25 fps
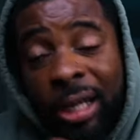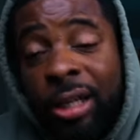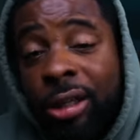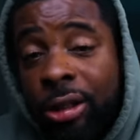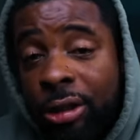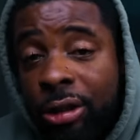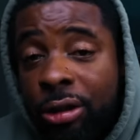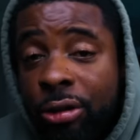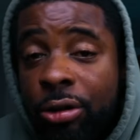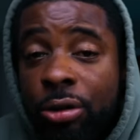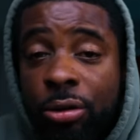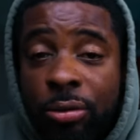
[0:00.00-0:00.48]
can
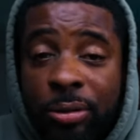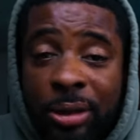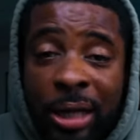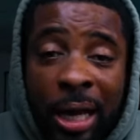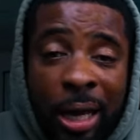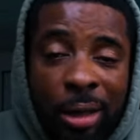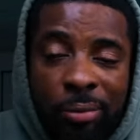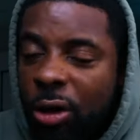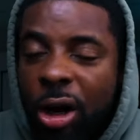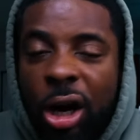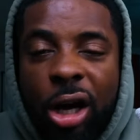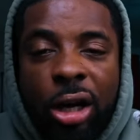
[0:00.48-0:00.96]
agree with
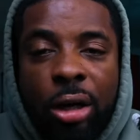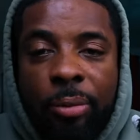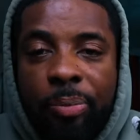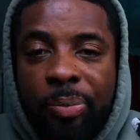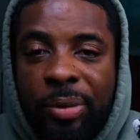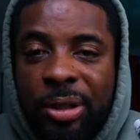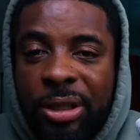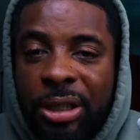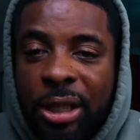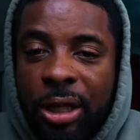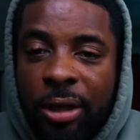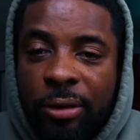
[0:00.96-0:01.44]
that
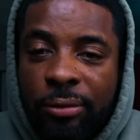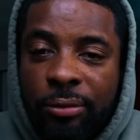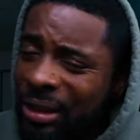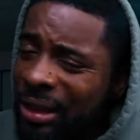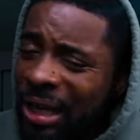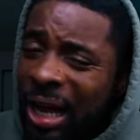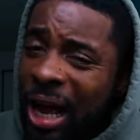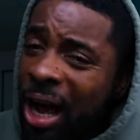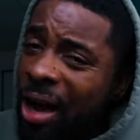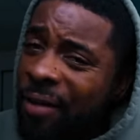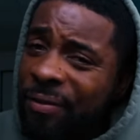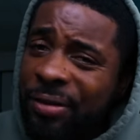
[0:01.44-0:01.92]
100%.
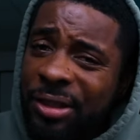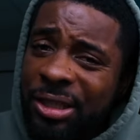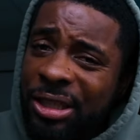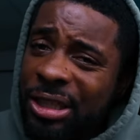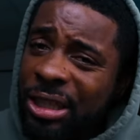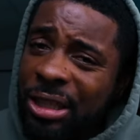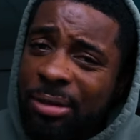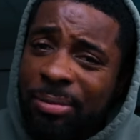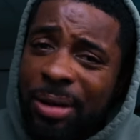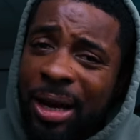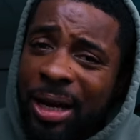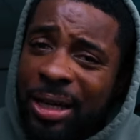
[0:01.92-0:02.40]
The other
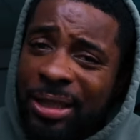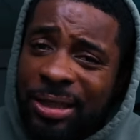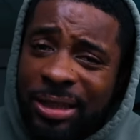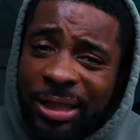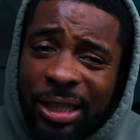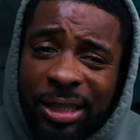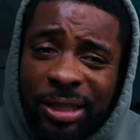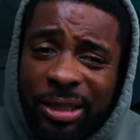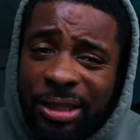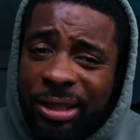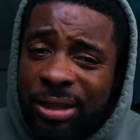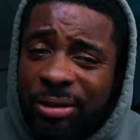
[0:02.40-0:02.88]
thing about
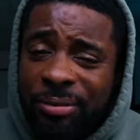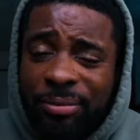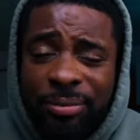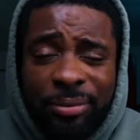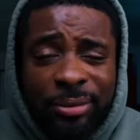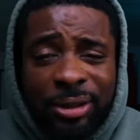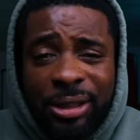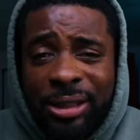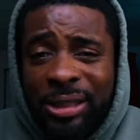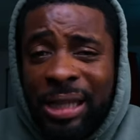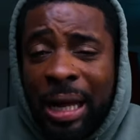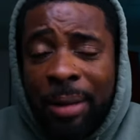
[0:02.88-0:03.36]
attention,
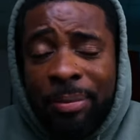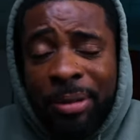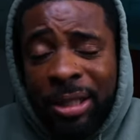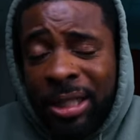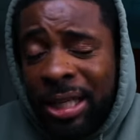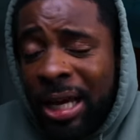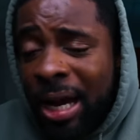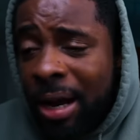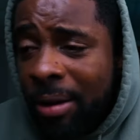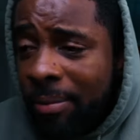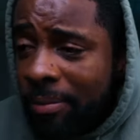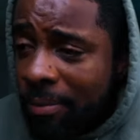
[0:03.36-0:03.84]
stop the
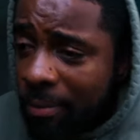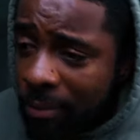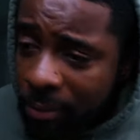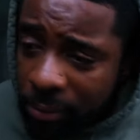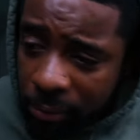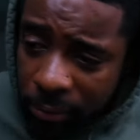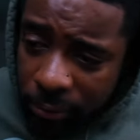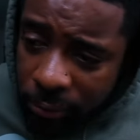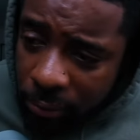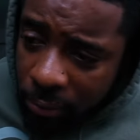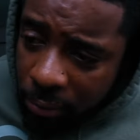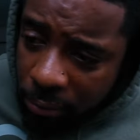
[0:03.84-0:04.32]
cap.
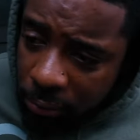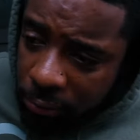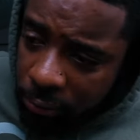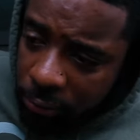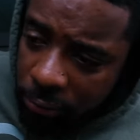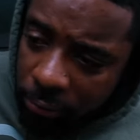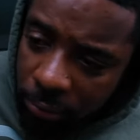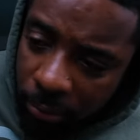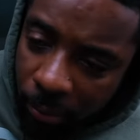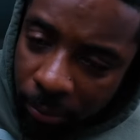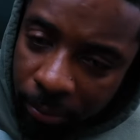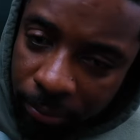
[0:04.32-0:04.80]

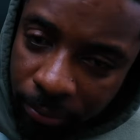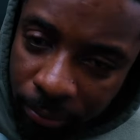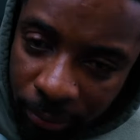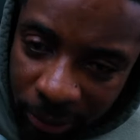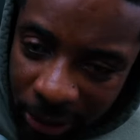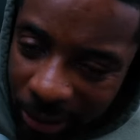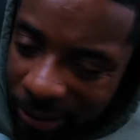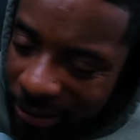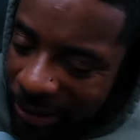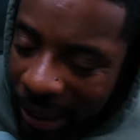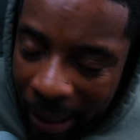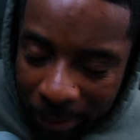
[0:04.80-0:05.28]

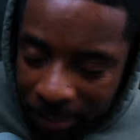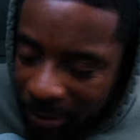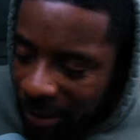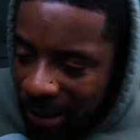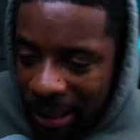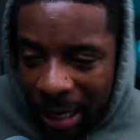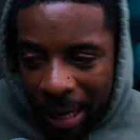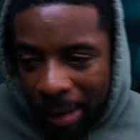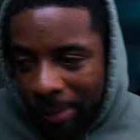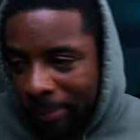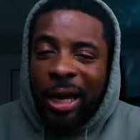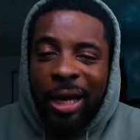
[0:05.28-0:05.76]
Stop the
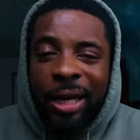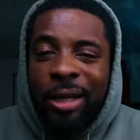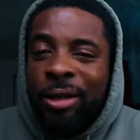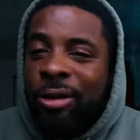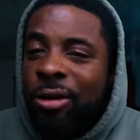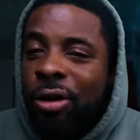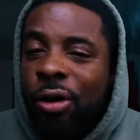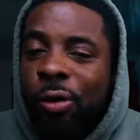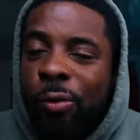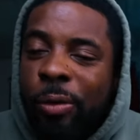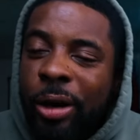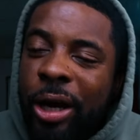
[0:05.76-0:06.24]
cap. Ain't
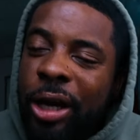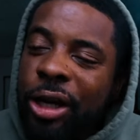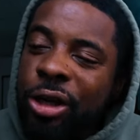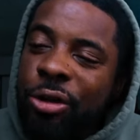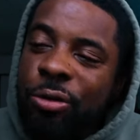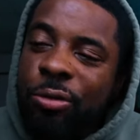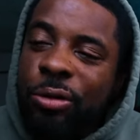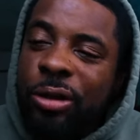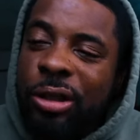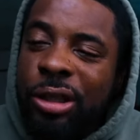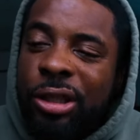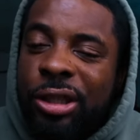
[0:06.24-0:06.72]
no way
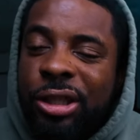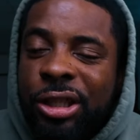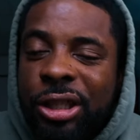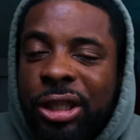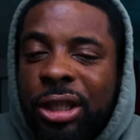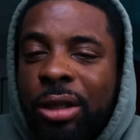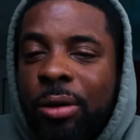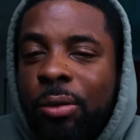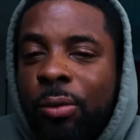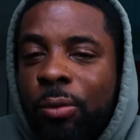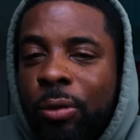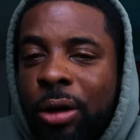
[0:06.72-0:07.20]
you in the
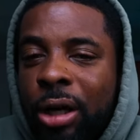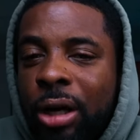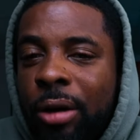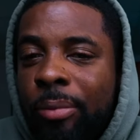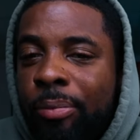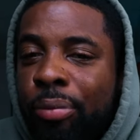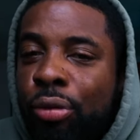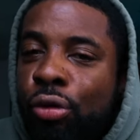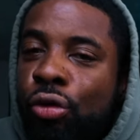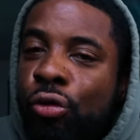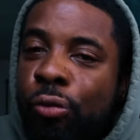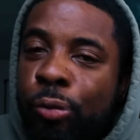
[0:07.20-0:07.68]
gym wearing
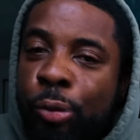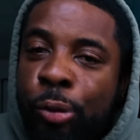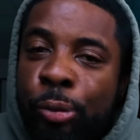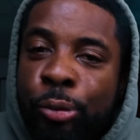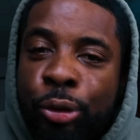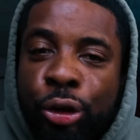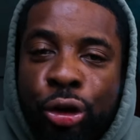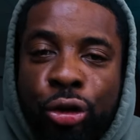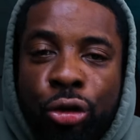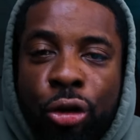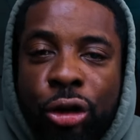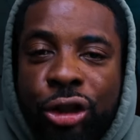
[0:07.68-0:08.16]
poom poom
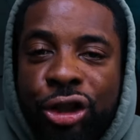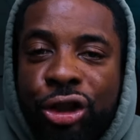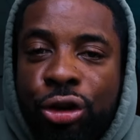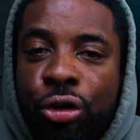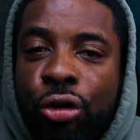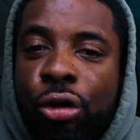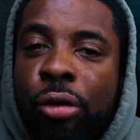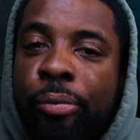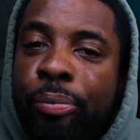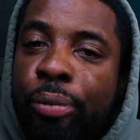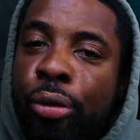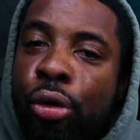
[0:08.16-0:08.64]
shorts
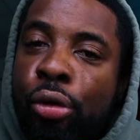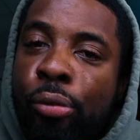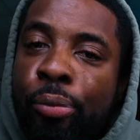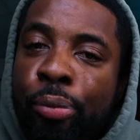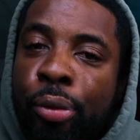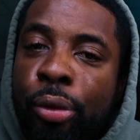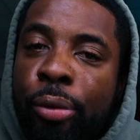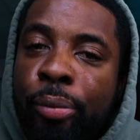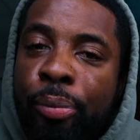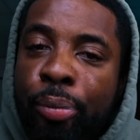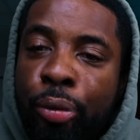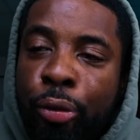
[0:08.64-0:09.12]
showing poom
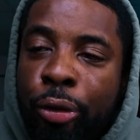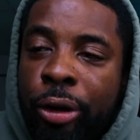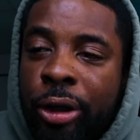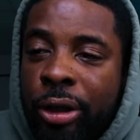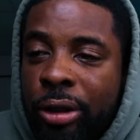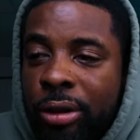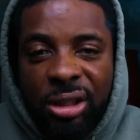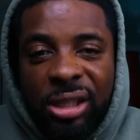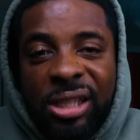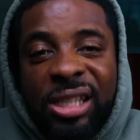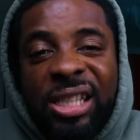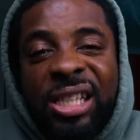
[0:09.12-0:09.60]
poom
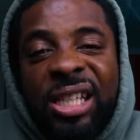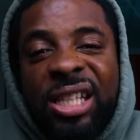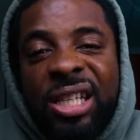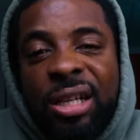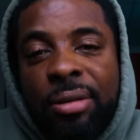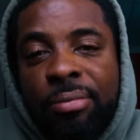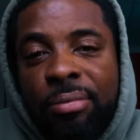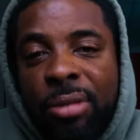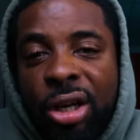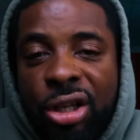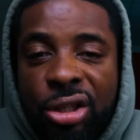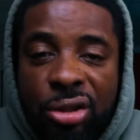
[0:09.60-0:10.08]
print to see
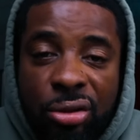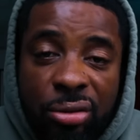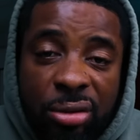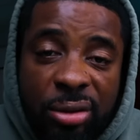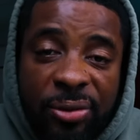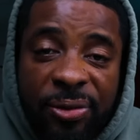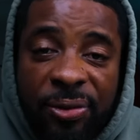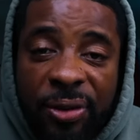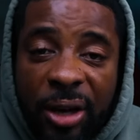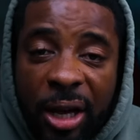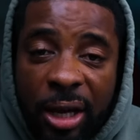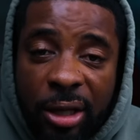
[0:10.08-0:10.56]
your muscles
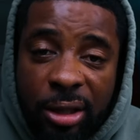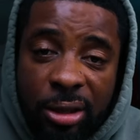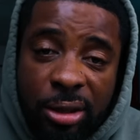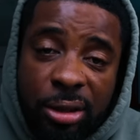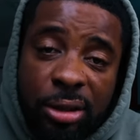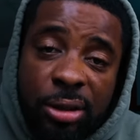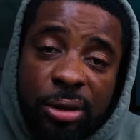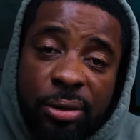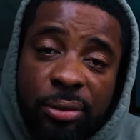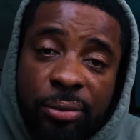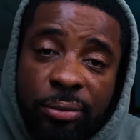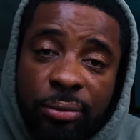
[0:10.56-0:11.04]

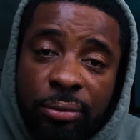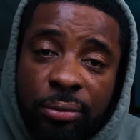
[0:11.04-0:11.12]
flex.